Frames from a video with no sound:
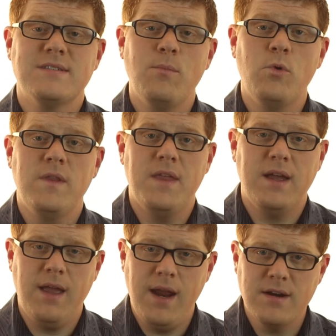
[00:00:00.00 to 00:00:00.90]
someone
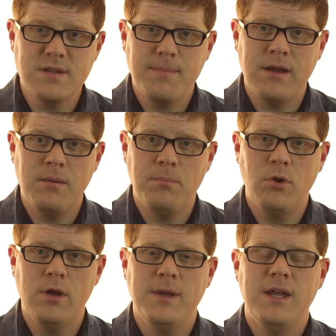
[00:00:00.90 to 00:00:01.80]
that cares about
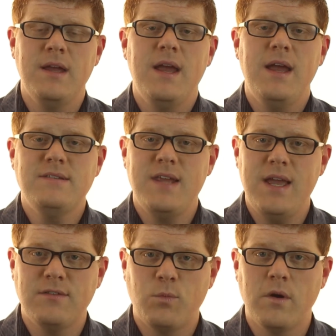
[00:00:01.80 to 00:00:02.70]
employment and
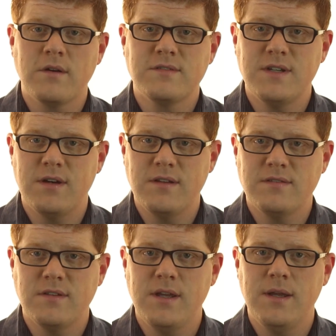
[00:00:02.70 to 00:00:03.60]
takes work
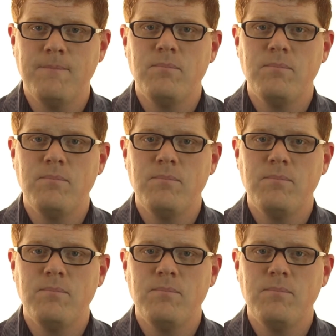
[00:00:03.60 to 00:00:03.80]
seriously.